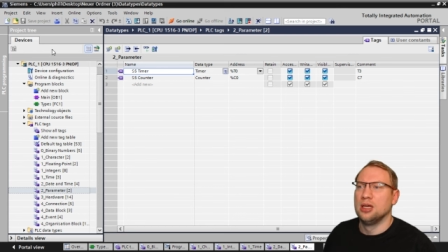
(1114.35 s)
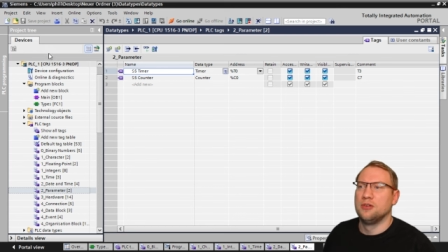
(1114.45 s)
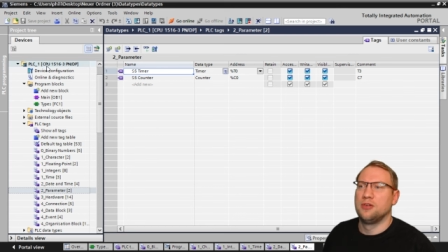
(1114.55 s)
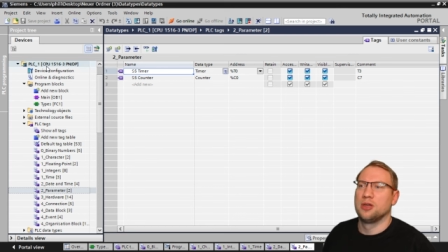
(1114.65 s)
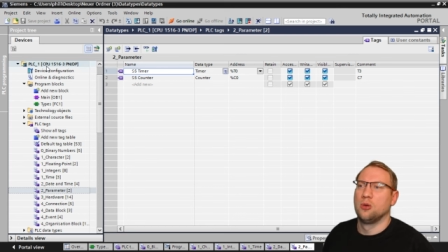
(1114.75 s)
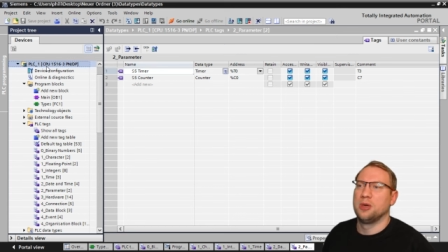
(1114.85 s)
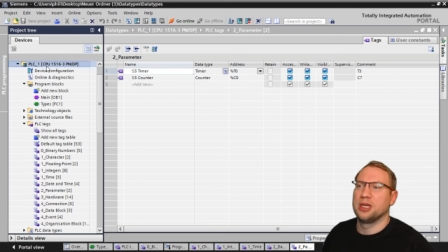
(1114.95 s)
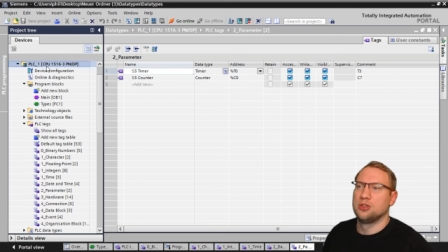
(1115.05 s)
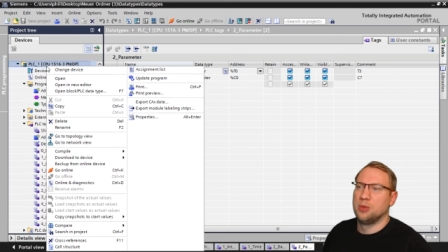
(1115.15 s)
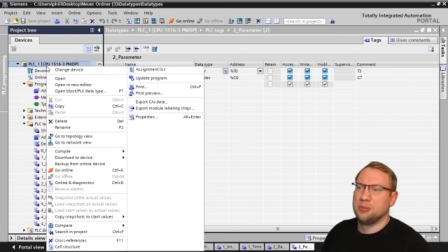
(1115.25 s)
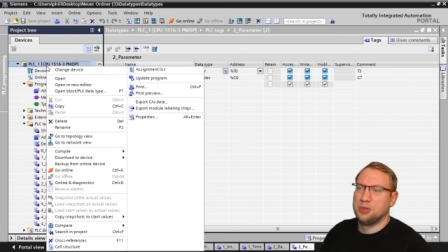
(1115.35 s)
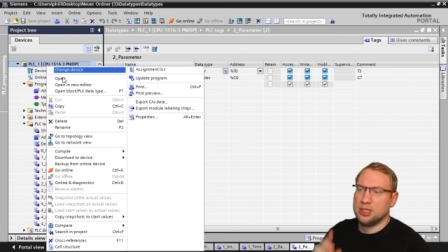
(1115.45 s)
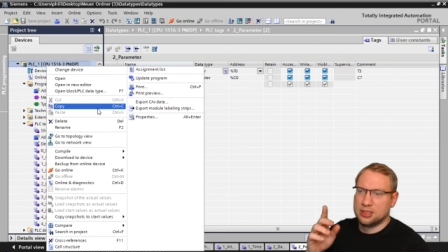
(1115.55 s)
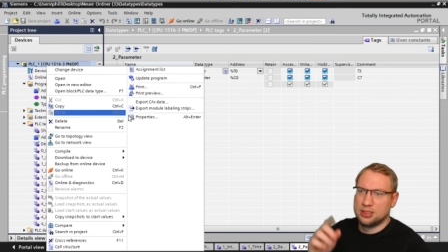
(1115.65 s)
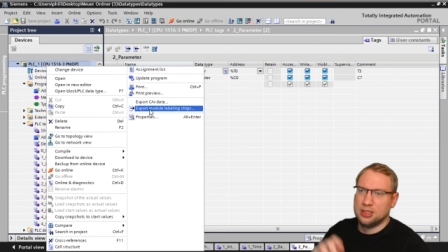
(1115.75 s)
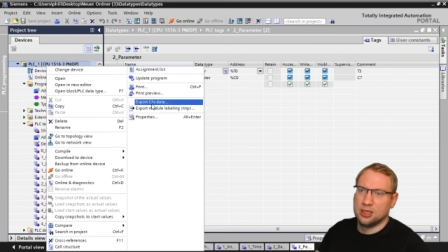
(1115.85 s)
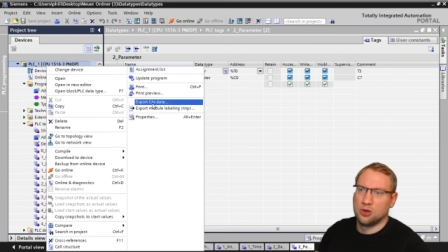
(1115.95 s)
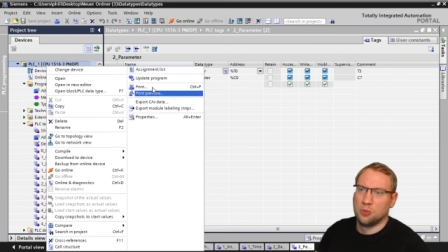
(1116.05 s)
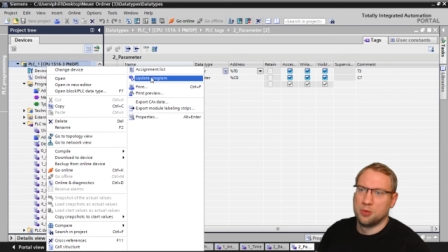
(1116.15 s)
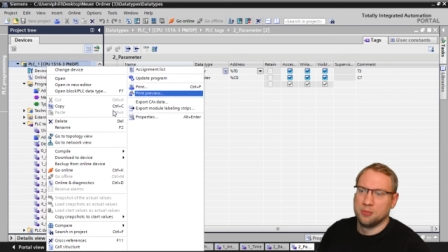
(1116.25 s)
If I go back to my P L C and
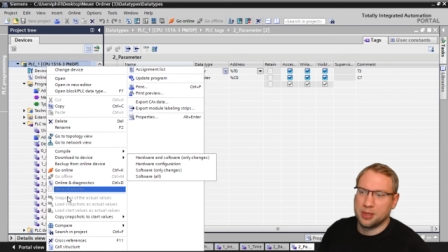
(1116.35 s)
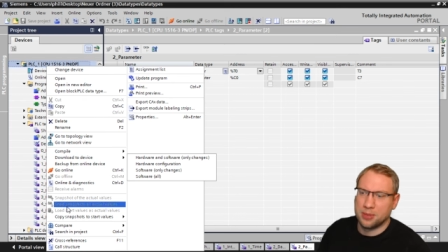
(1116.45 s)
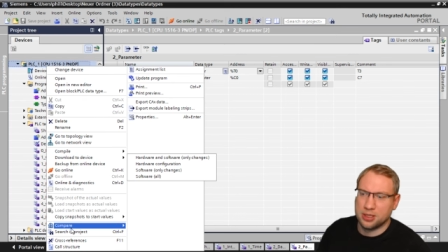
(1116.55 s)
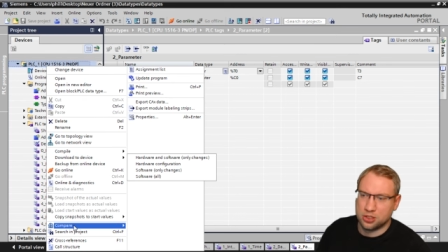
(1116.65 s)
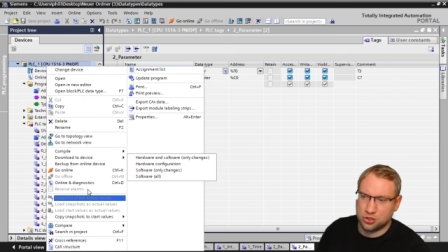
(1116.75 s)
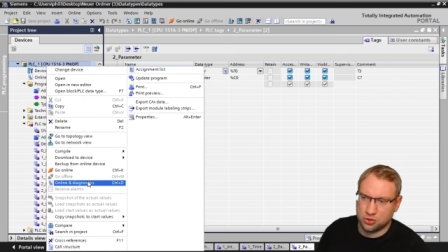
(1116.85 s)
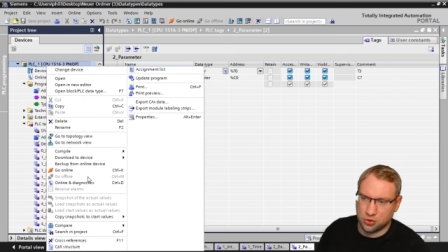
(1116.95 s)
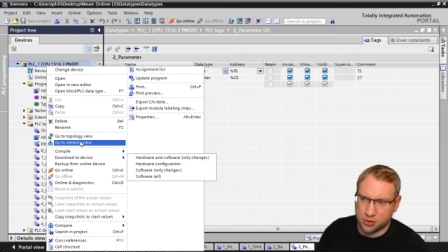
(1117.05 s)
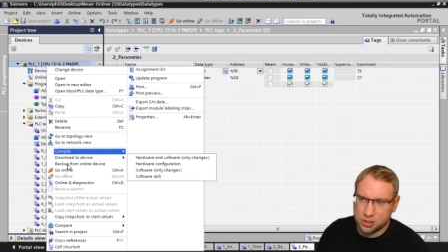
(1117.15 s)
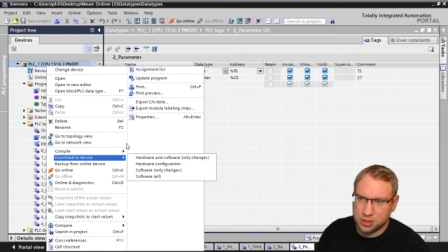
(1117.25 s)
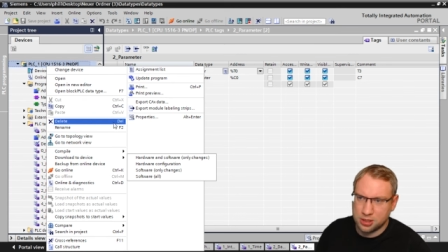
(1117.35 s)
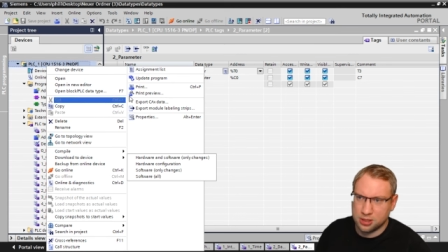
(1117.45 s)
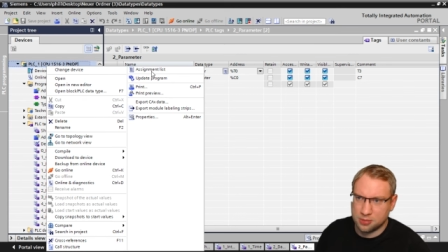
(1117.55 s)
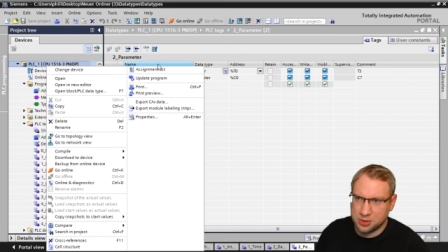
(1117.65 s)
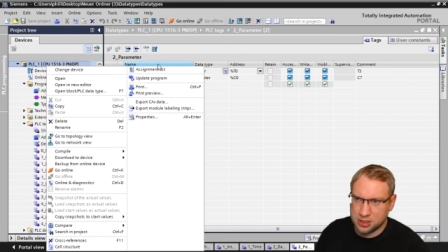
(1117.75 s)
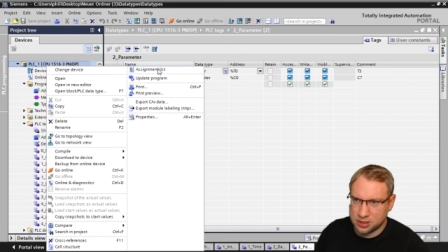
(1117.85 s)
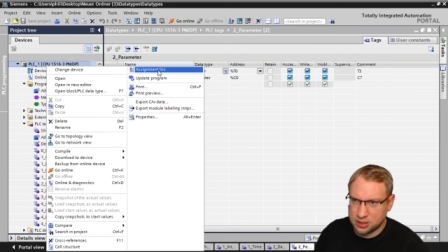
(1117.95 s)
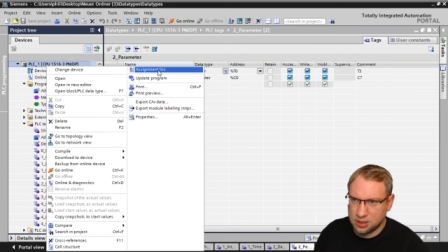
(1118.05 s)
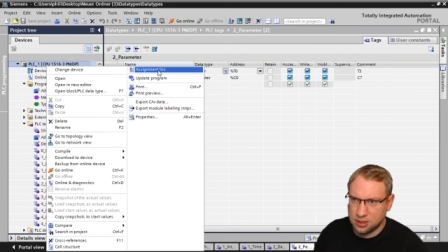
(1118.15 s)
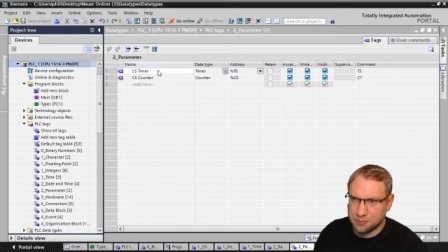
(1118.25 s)
open back my storage here in the P L
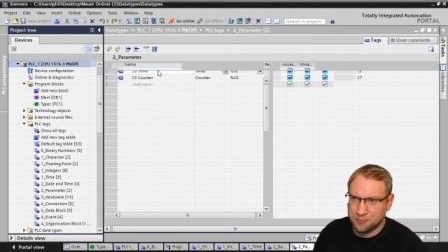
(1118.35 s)
C,